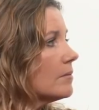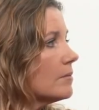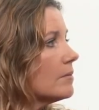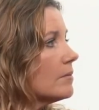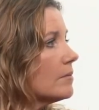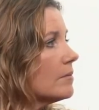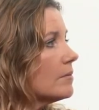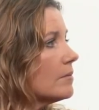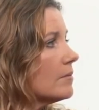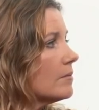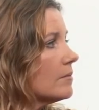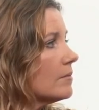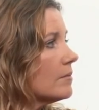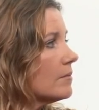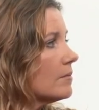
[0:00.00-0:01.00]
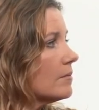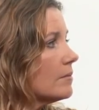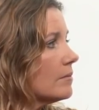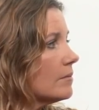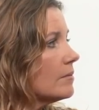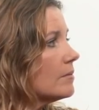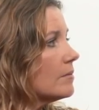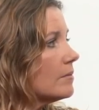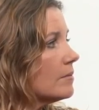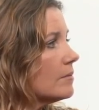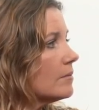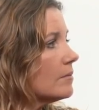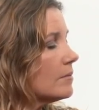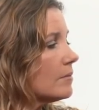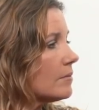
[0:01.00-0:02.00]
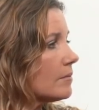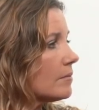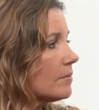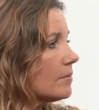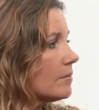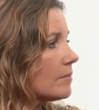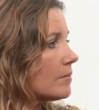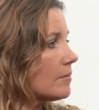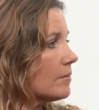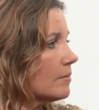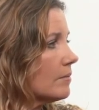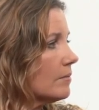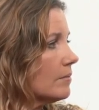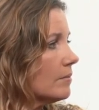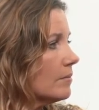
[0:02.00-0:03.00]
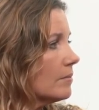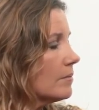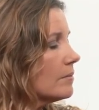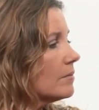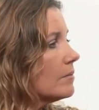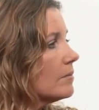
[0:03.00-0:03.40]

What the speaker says: (silent)